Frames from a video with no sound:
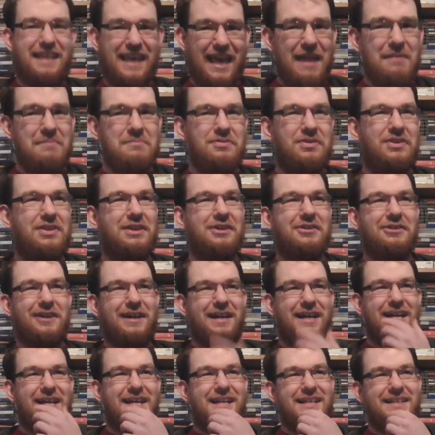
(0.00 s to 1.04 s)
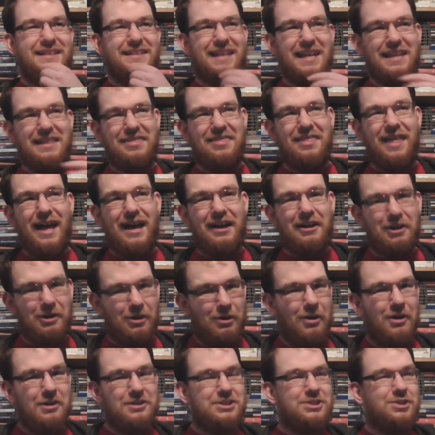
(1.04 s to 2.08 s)
Game Theory did that
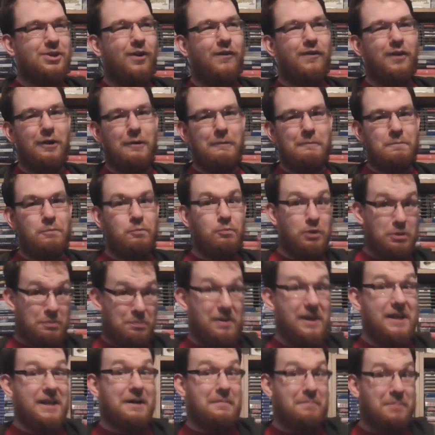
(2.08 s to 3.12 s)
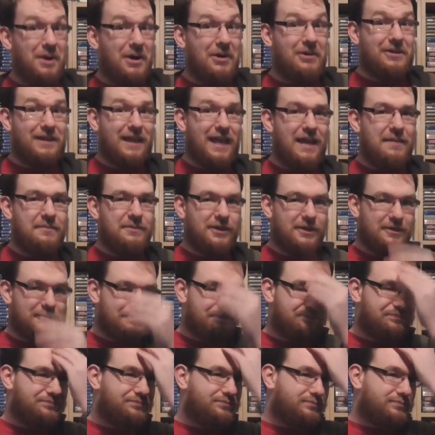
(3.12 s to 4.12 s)
crossover with Peanut Butter Gamer.